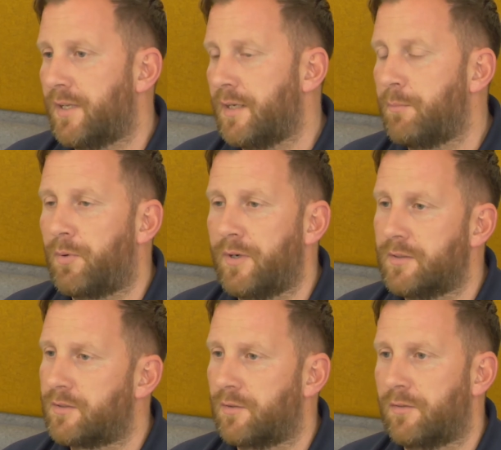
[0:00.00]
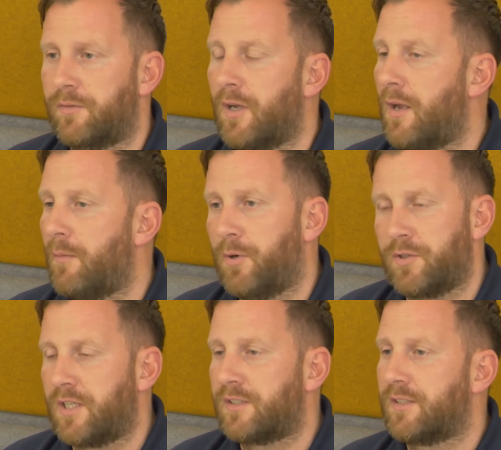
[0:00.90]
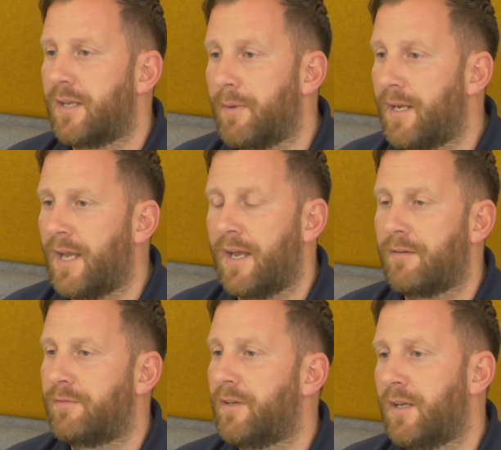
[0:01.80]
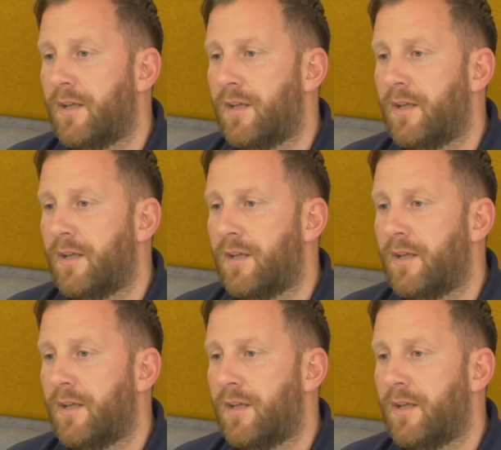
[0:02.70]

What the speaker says: any print sort of projects that they may have,